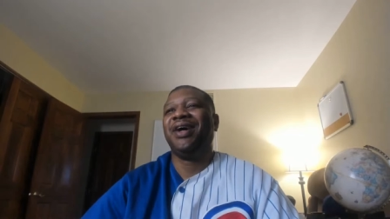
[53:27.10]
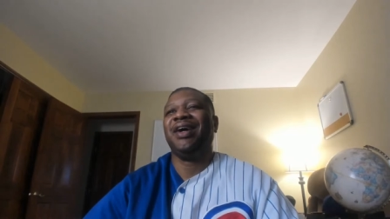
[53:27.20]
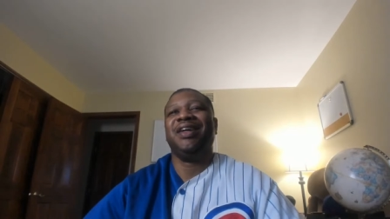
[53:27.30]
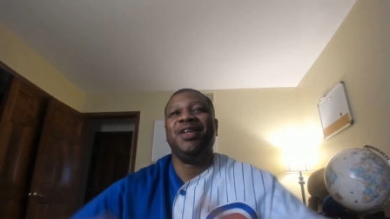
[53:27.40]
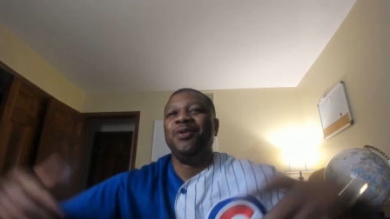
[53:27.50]

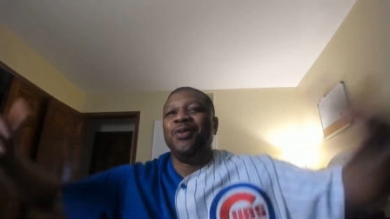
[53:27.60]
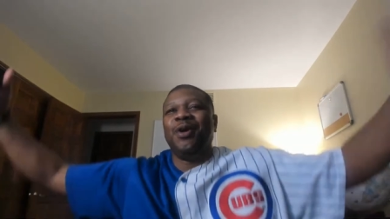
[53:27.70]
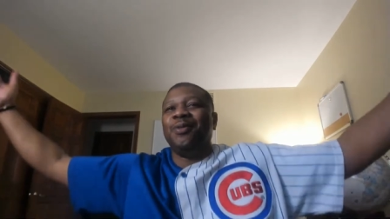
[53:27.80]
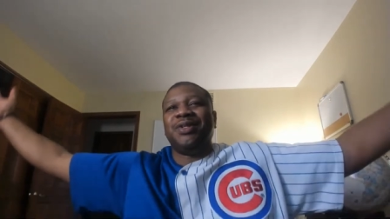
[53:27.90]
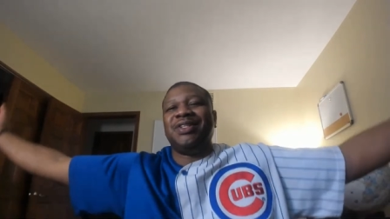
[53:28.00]
right, you
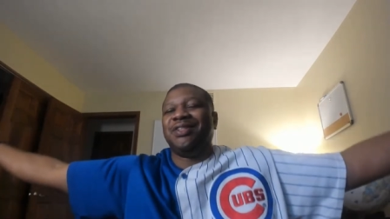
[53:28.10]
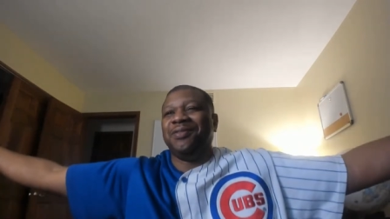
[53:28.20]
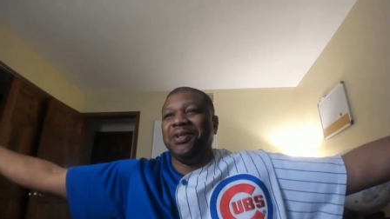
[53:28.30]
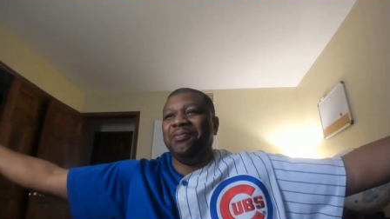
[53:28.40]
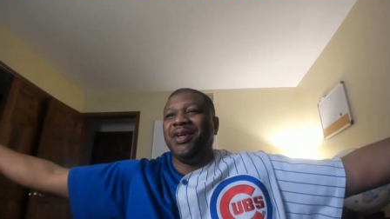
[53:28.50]
know what this
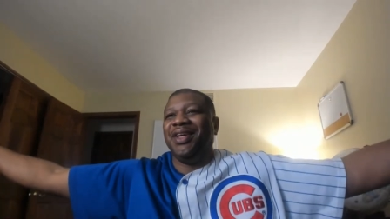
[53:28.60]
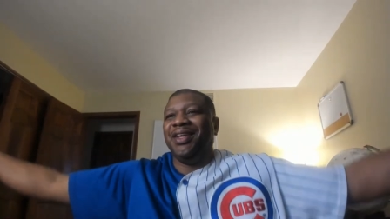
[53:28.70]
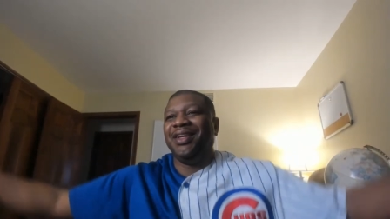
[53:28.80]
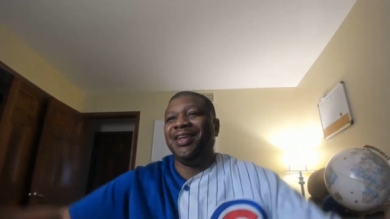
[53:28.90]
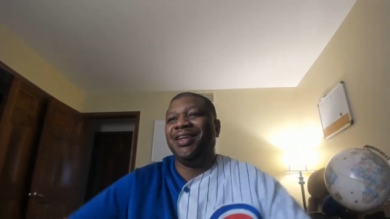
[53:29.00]
is going to be.